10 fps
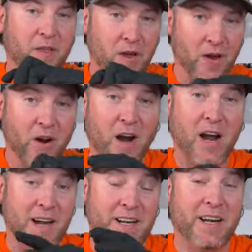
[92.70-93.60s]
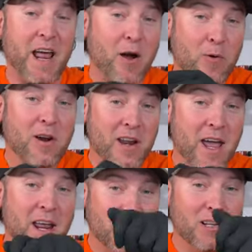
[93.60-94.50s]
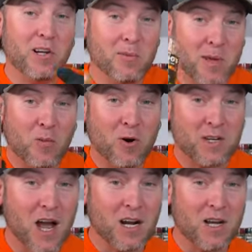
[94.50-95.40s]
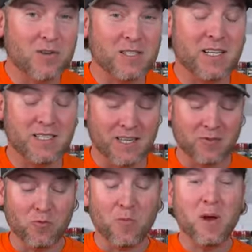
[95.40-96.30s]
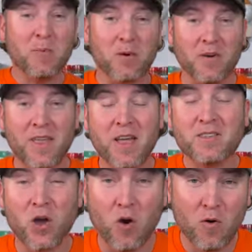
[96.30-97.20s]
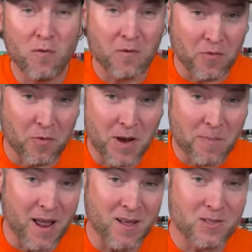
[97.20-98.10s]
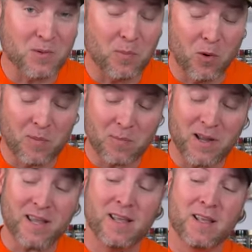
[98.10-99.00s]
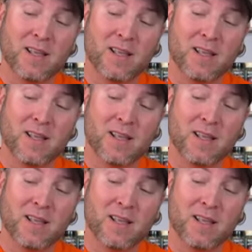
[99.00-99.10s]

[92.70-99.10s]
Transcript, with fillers: All right, now we're gonna add a little bit more taco seasoning. Remember, that's over three pounds of pork butt.